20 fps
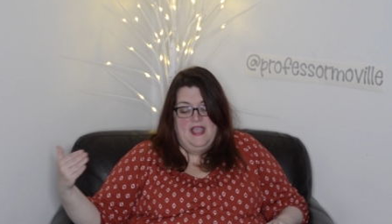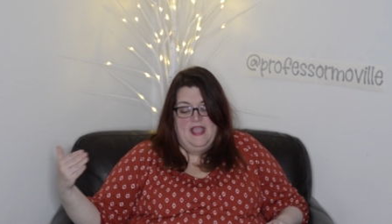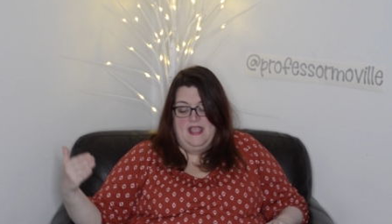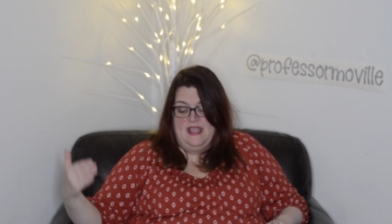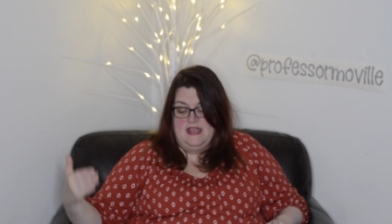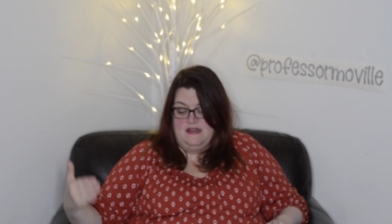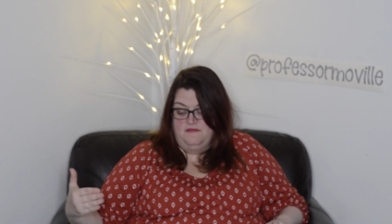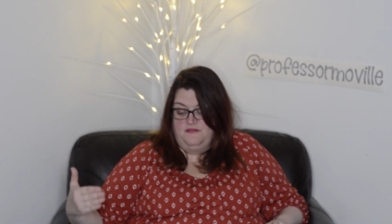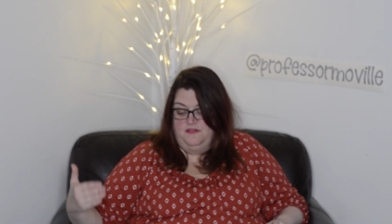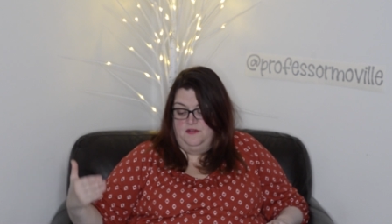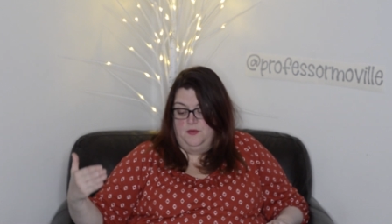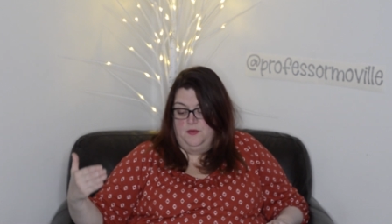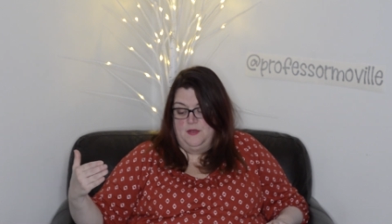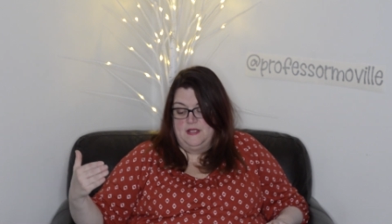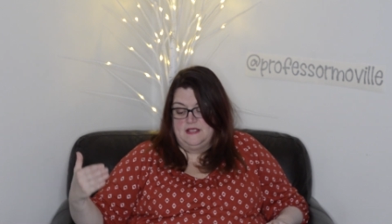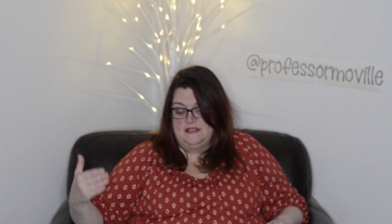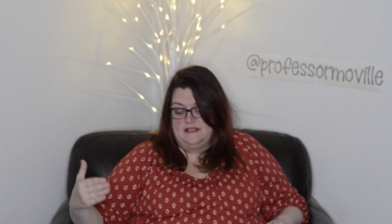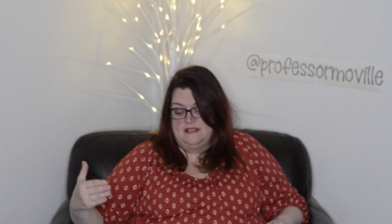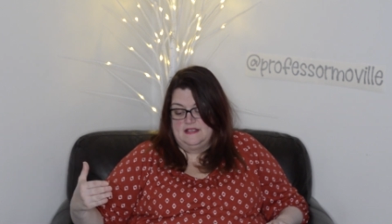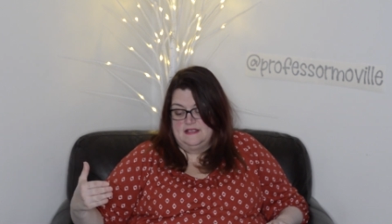
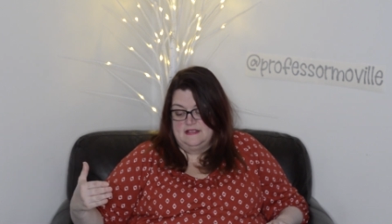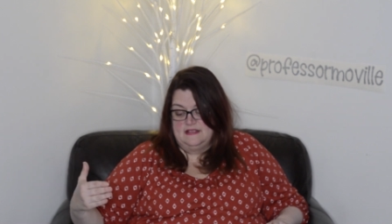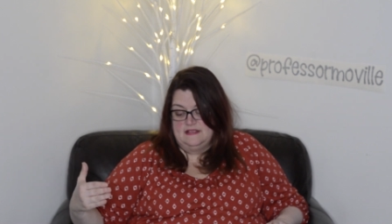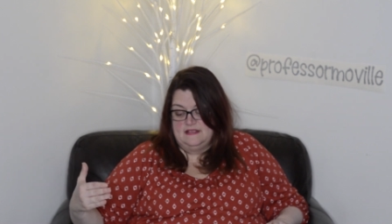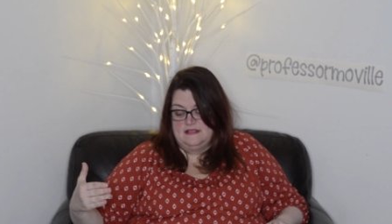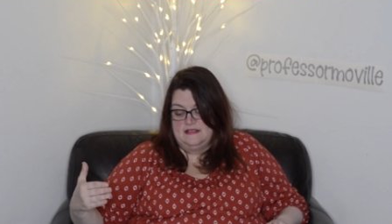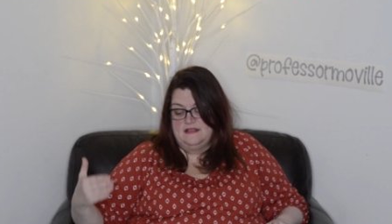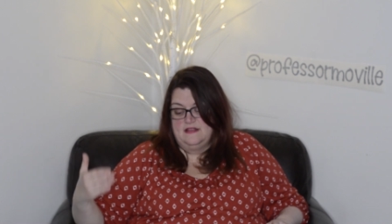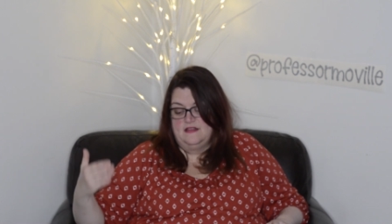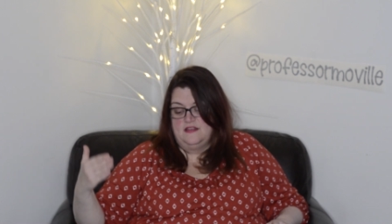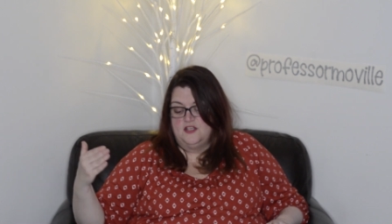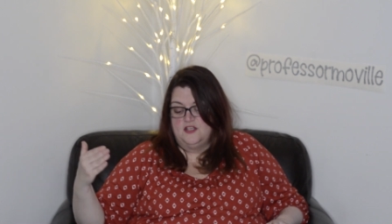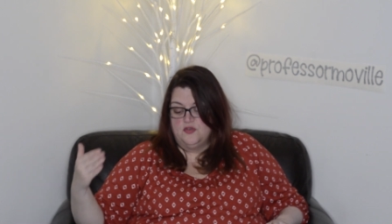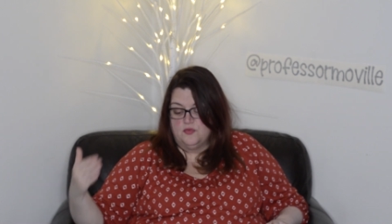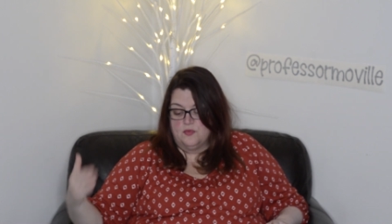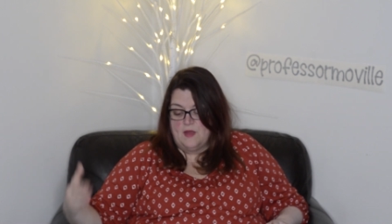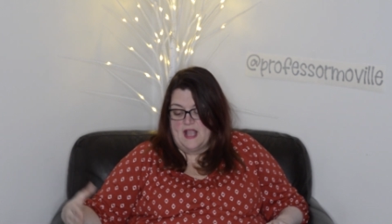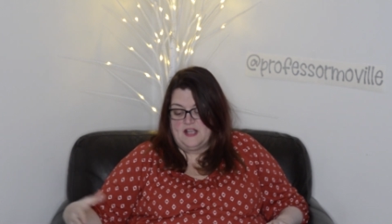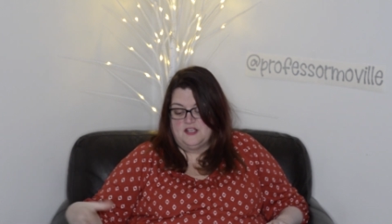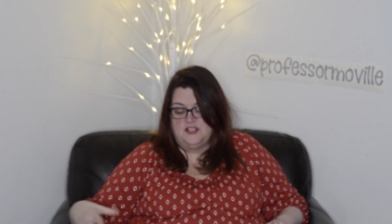influences the
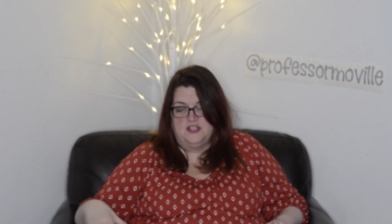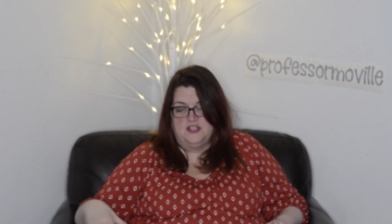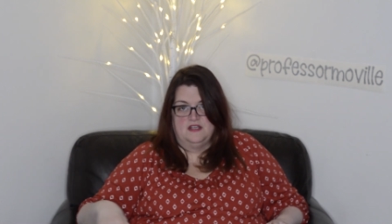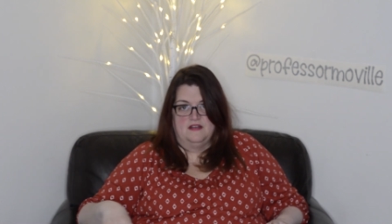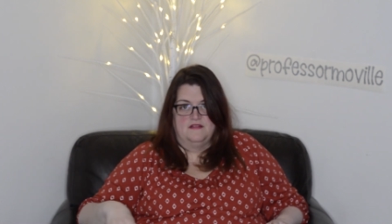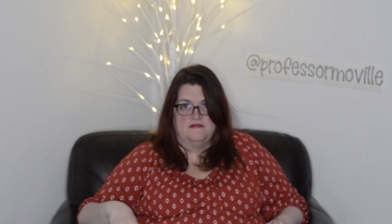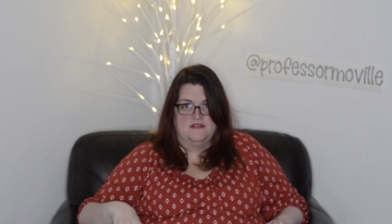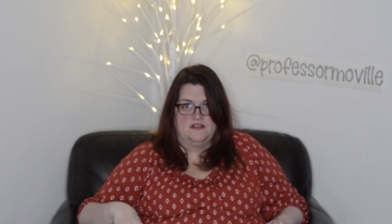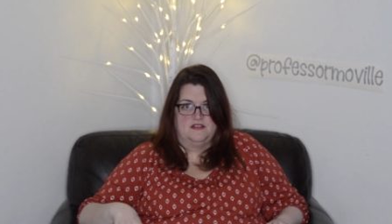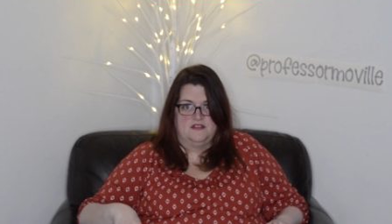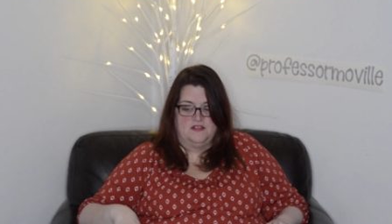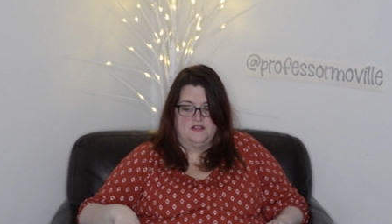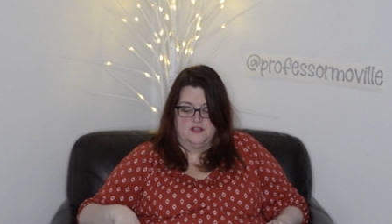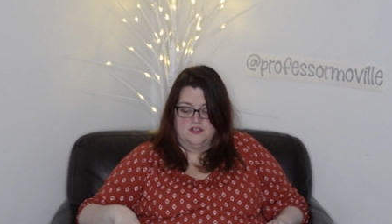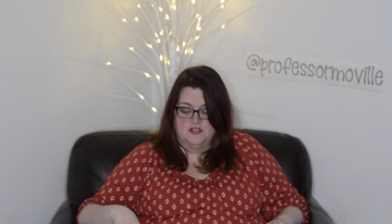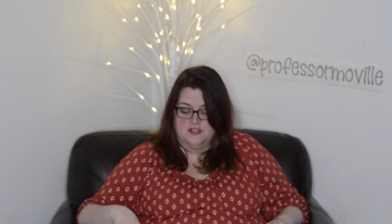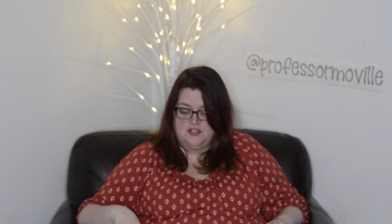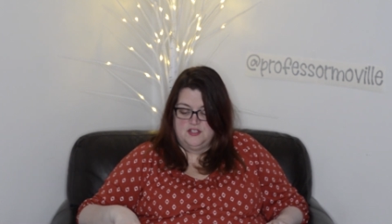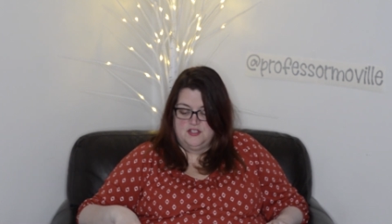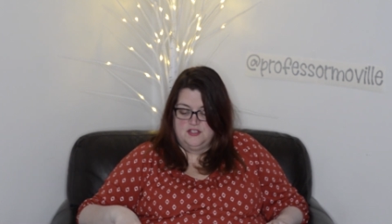direction of the
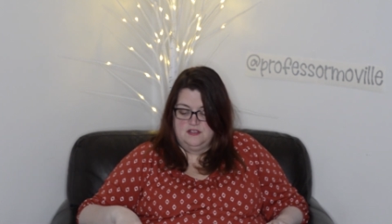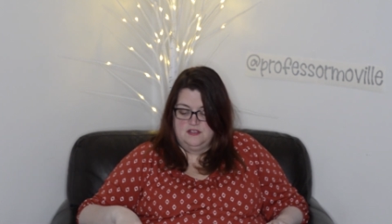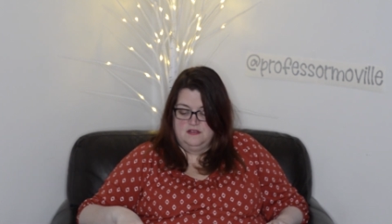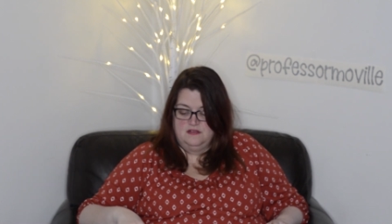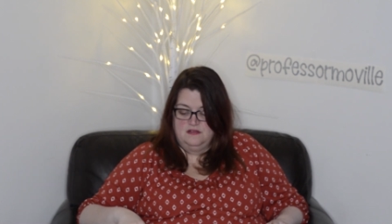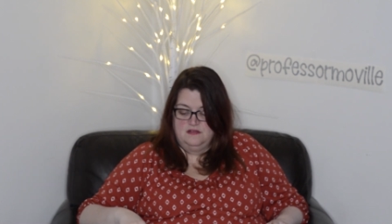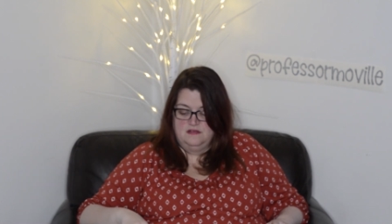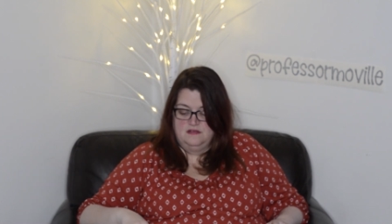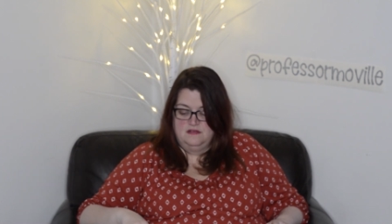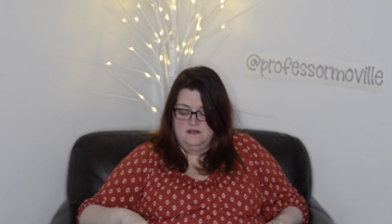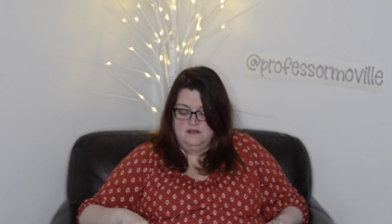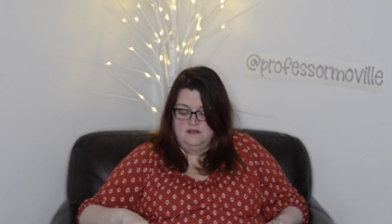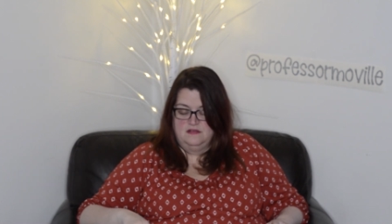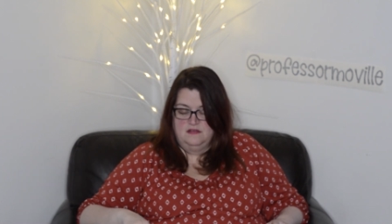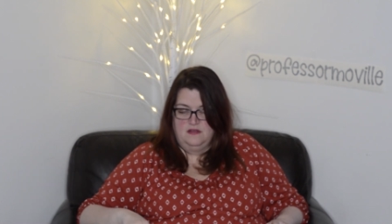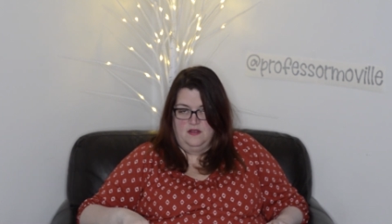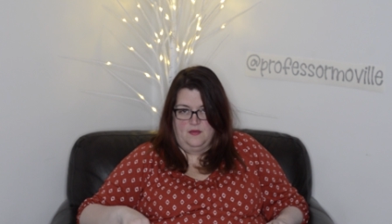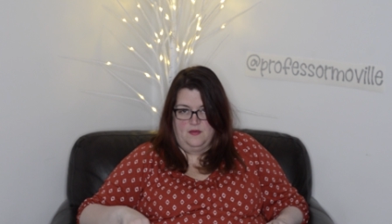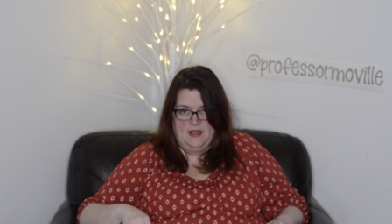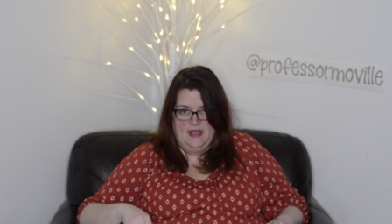search.
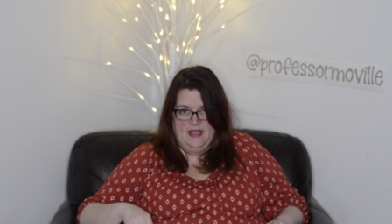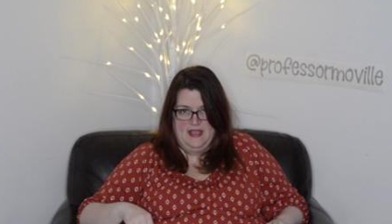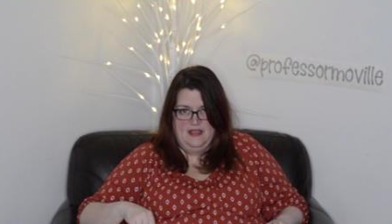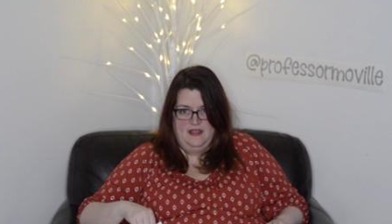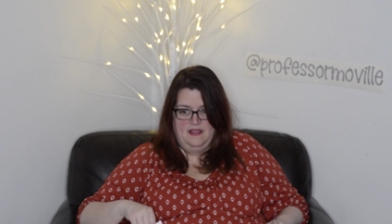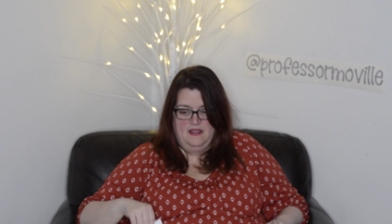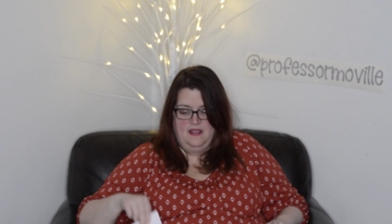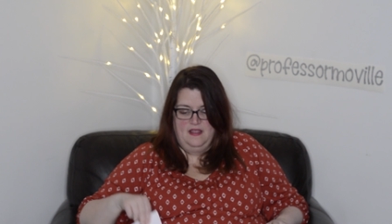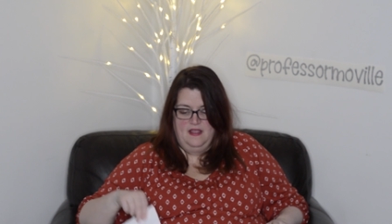Okay?